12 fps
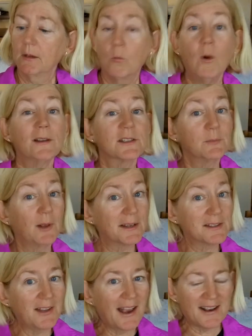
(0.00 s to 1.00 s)
while
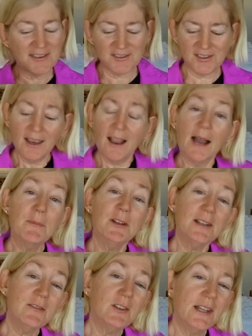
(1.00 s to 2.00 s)
supplies last. I'm going
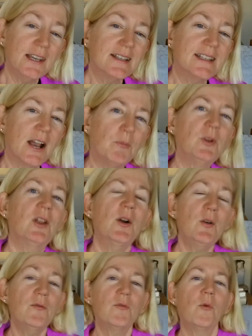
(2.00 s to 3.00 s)
to leave a link down
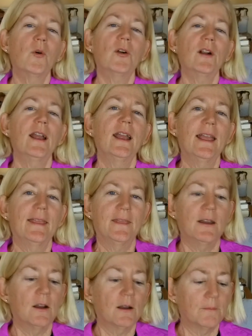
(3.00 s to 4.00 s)
below for
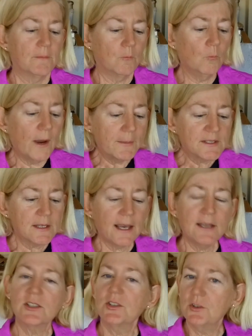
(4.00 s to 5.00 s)
the
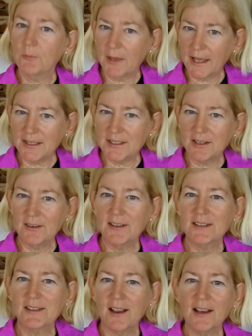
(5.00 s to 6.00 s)
website to Planetary
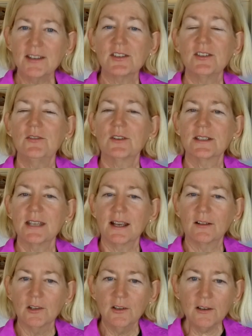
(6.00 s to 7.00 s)
Design so you can
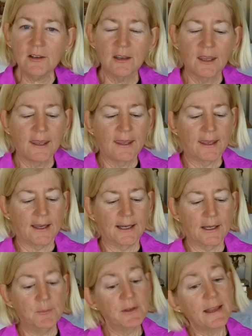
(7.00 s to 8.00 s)
take a look.
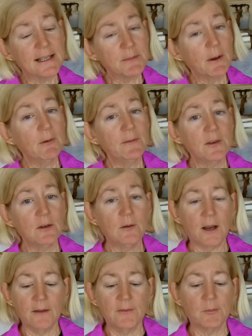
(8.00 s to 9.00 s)
But that's my review
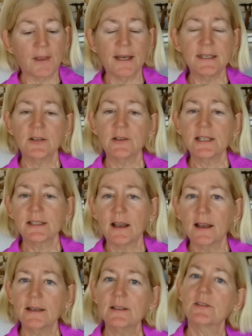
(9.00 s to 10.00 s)
of the Planetary
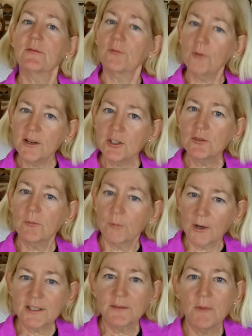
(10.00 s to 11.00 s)
Designs French
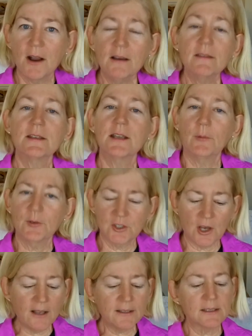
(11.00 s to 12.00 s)
press mug, the double
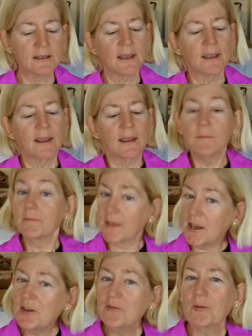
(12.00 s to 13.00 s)
shot.
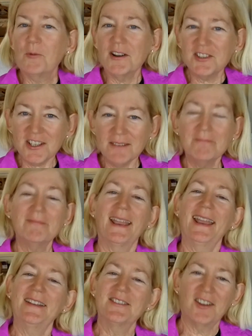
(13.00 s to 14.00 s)
Thank you for watching,
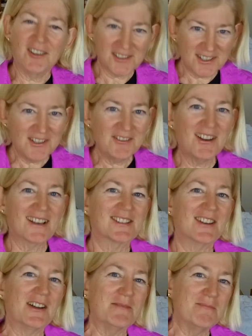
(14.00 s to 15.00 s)
and I'll see you next
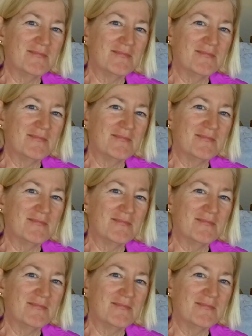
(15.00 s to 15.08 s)
time.